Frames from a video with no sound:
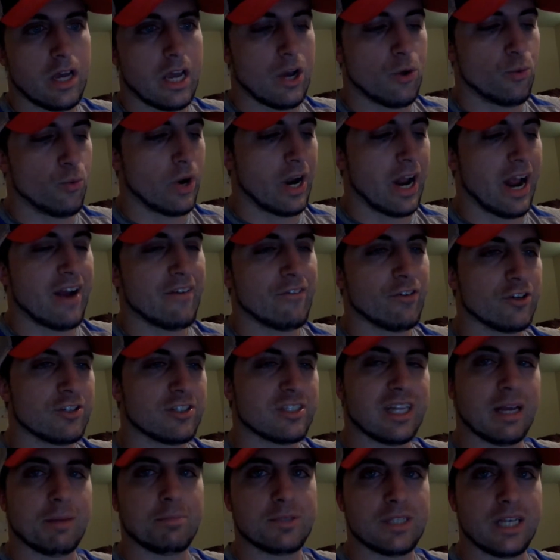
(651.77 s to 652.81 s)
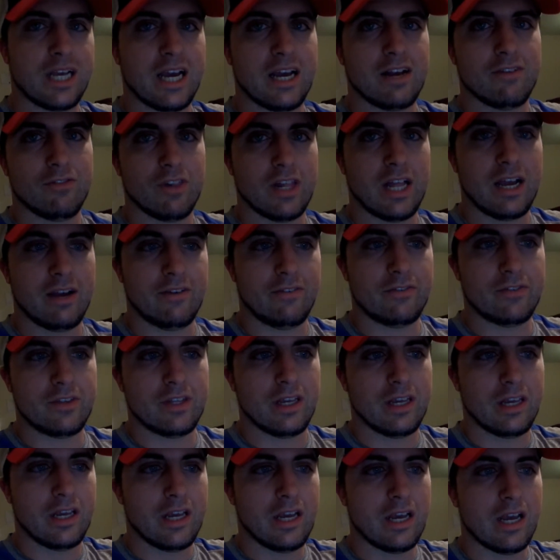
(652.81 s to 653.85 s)
and whatever steps I have
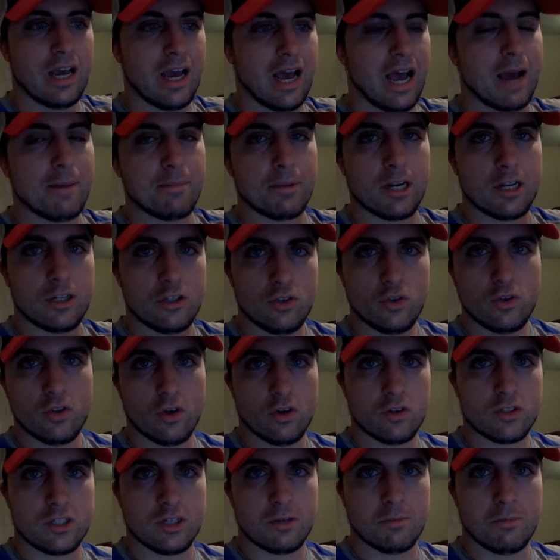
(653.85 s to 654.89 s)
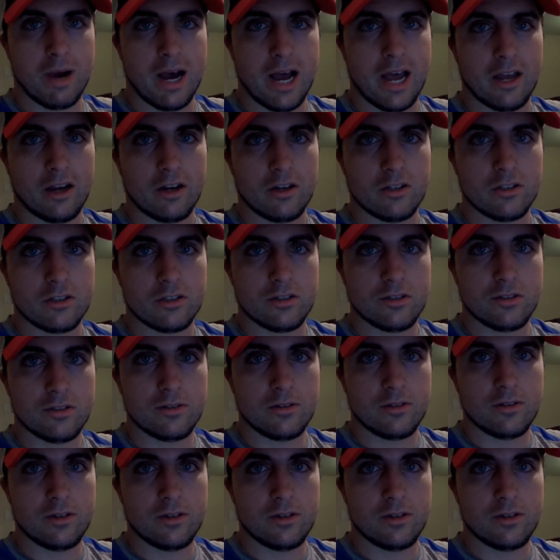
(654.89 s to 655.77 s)
left, I'm going to do those in miles.